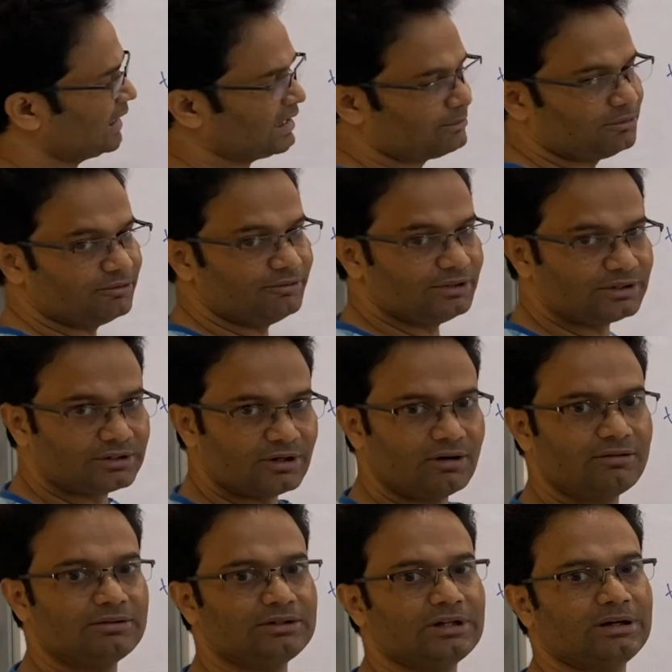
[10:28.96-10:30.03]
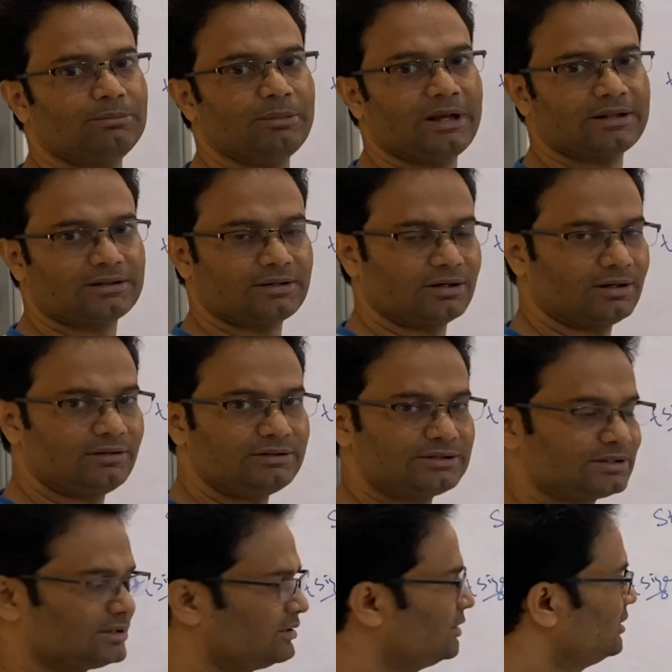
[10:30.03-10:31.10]
will return the
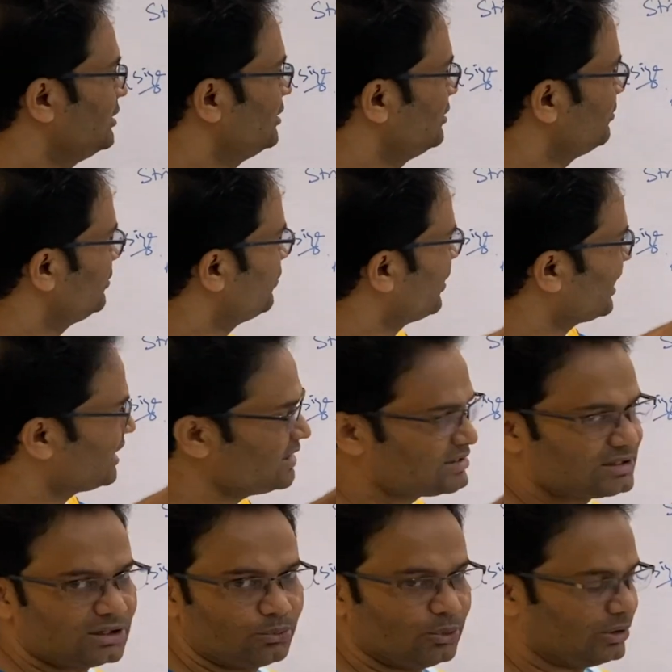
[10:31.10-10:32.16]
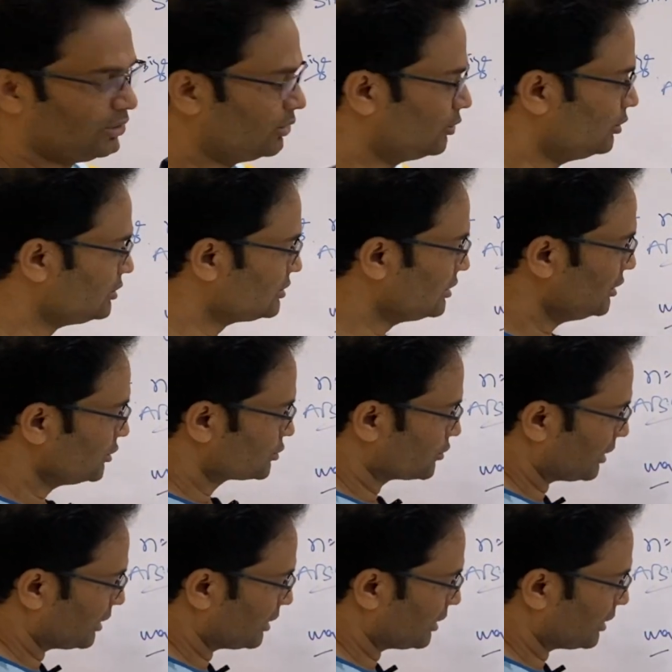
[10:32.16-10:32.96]
methods, what is the windows? So